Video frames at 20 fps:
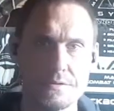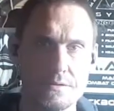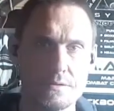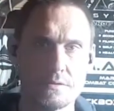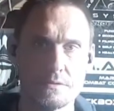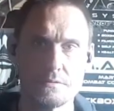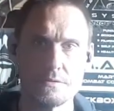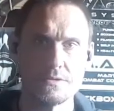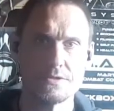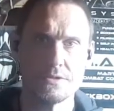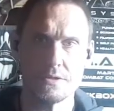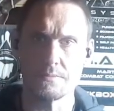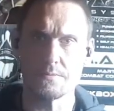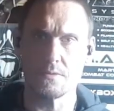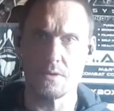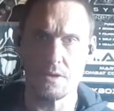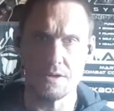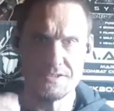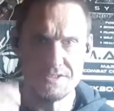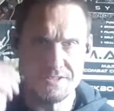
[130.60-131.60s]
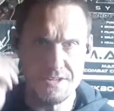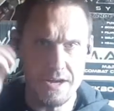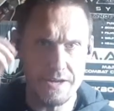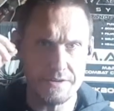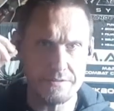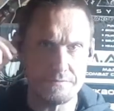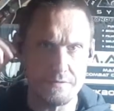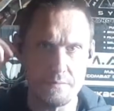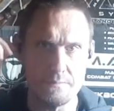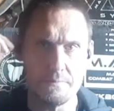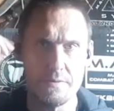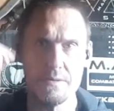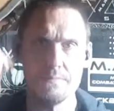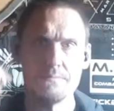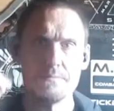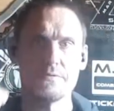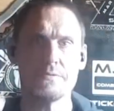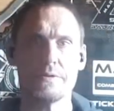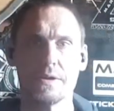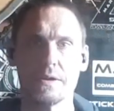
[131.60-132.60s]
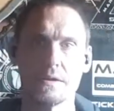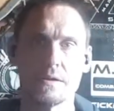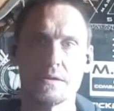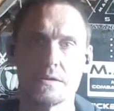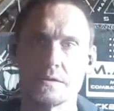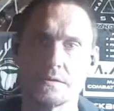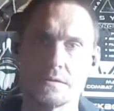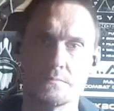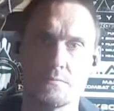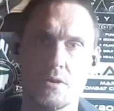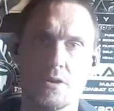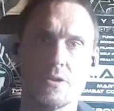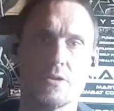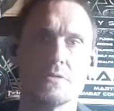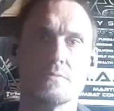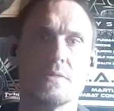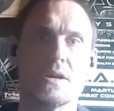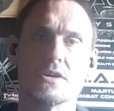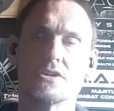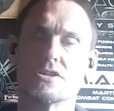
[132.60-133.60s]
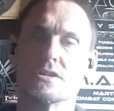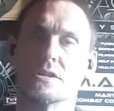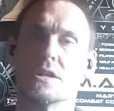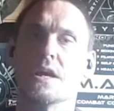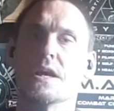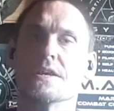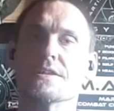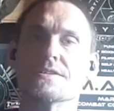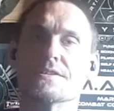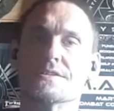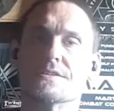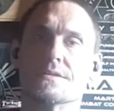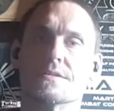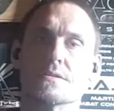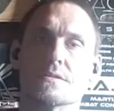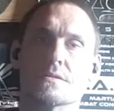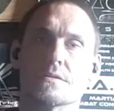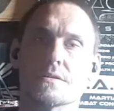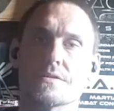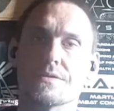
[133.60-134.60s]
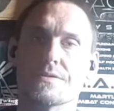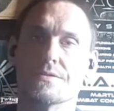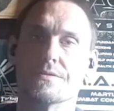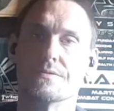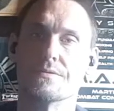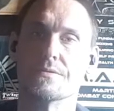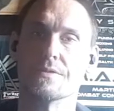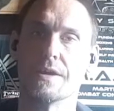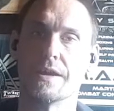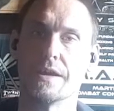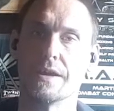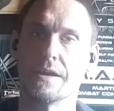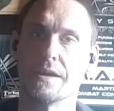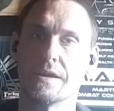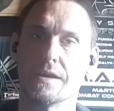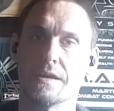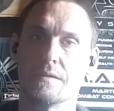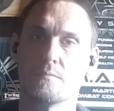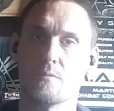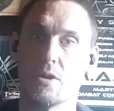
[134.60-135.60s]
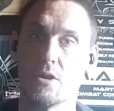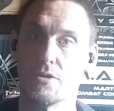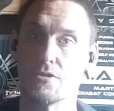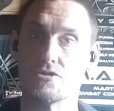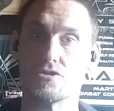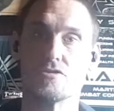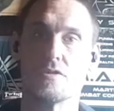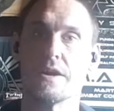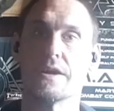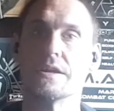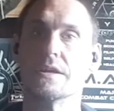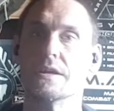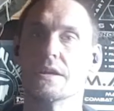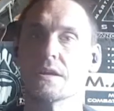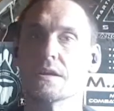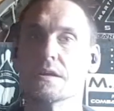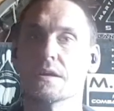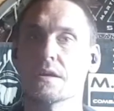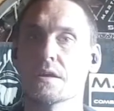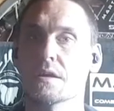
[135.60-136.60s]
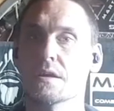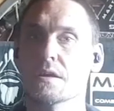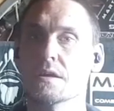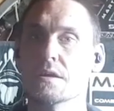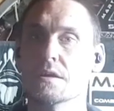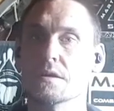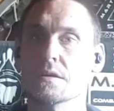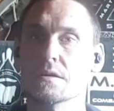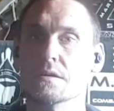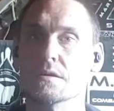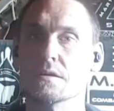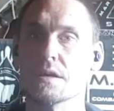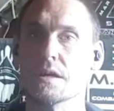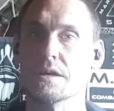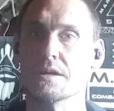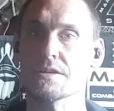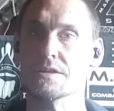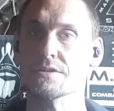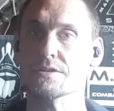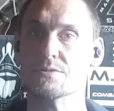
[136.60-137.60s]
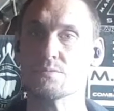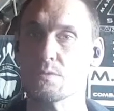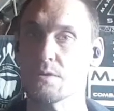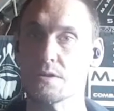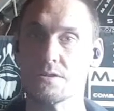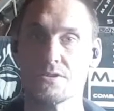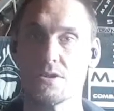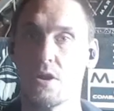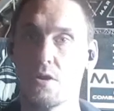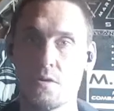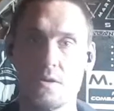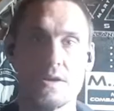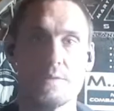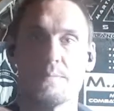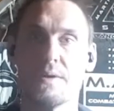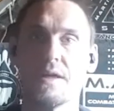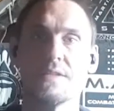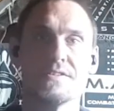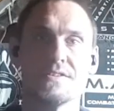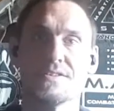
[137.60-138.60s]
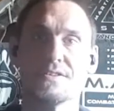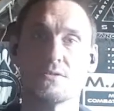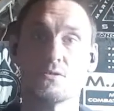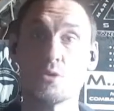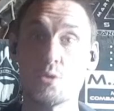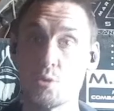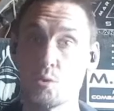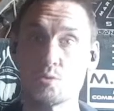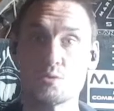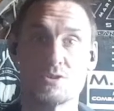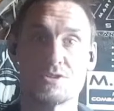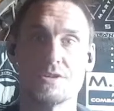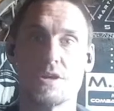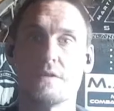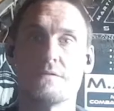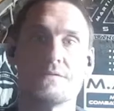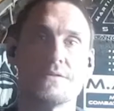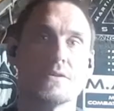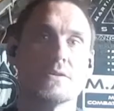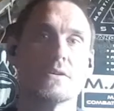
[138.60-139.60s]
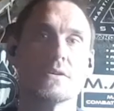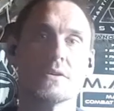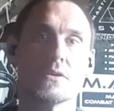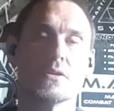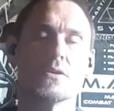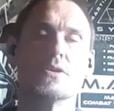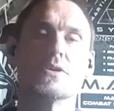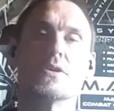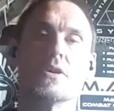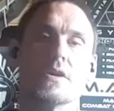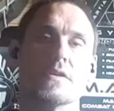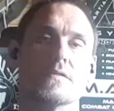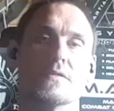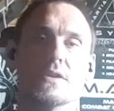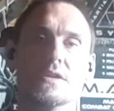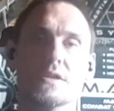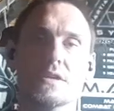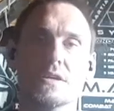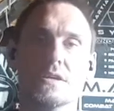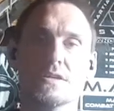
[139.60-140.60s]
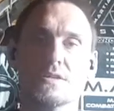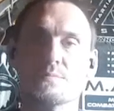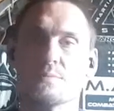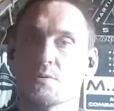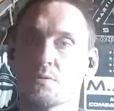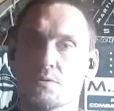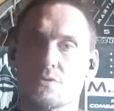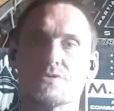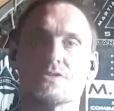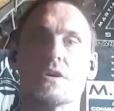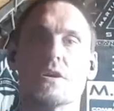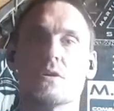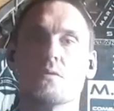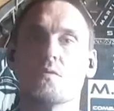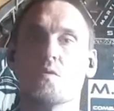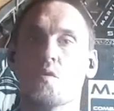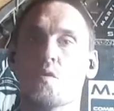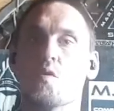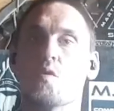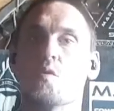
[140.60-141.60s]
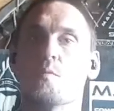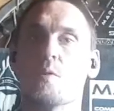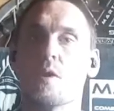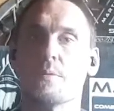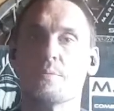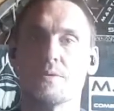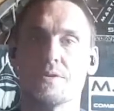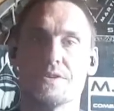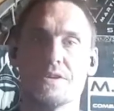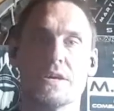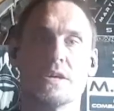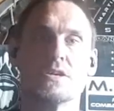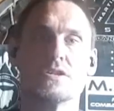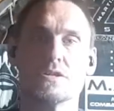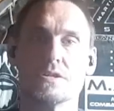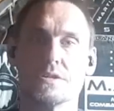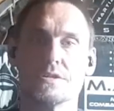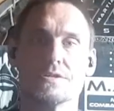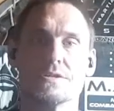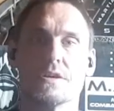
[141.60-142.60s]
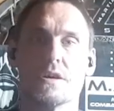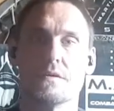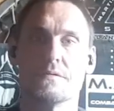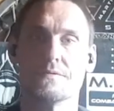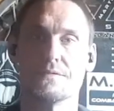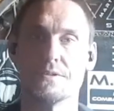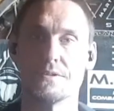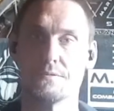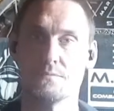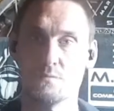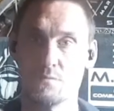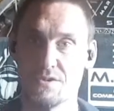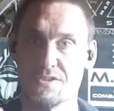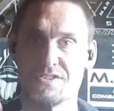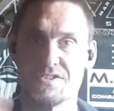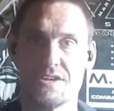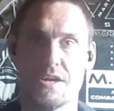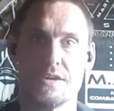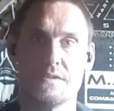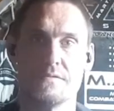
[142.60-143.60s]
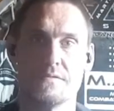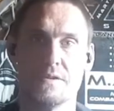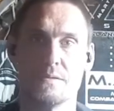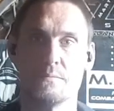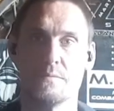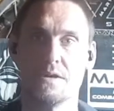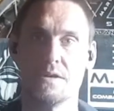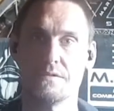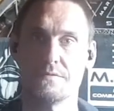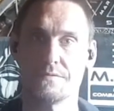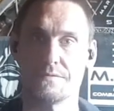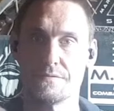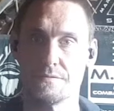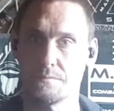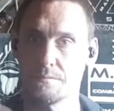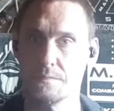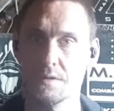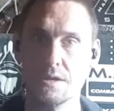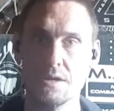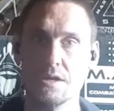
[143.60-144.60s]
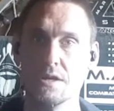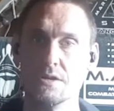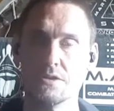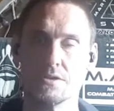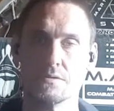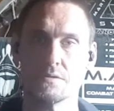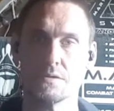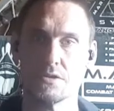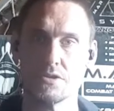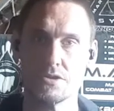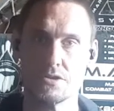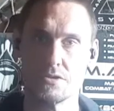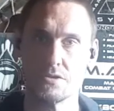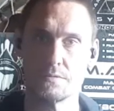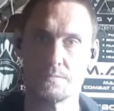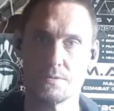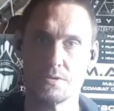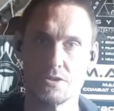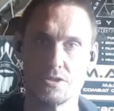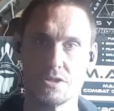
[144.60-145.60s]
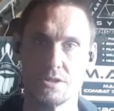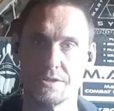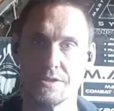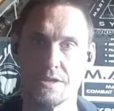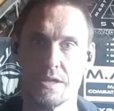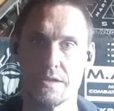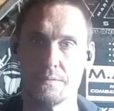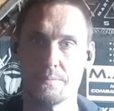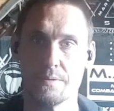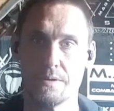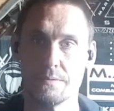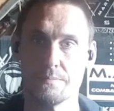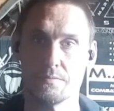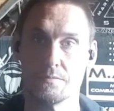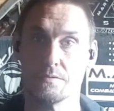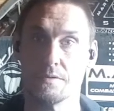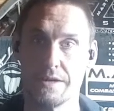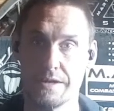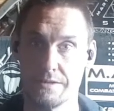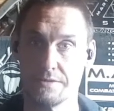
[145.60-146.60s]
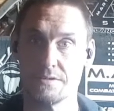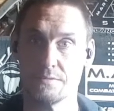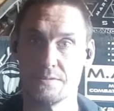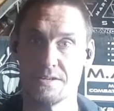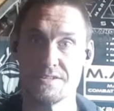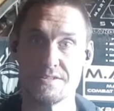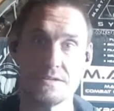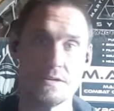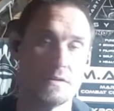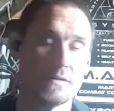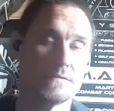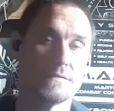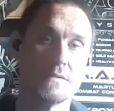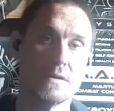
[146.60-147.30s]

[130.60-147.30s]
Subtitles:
was I started remembering my own martial arts and my own training, as well as a whole heap of other cool stuff that I'd learnt over the years, but also all my protection stuff that was saving me from doing stupid shit to other people and to myself.